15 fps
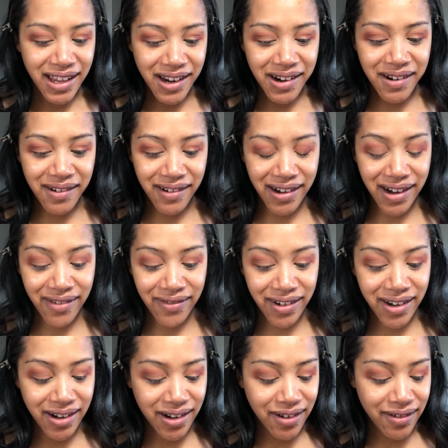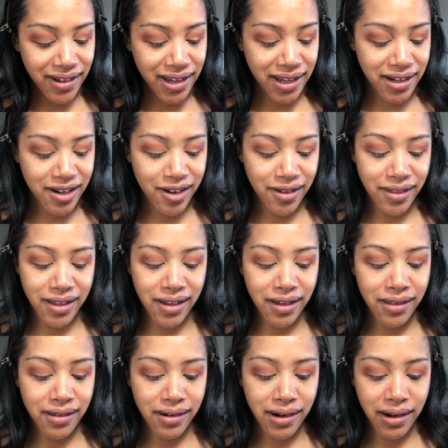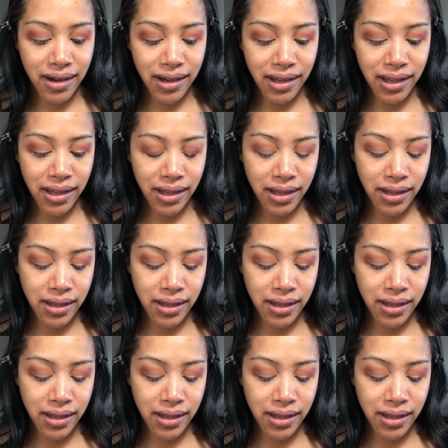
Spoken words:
All right, we're gonna go ahead and do the other eye.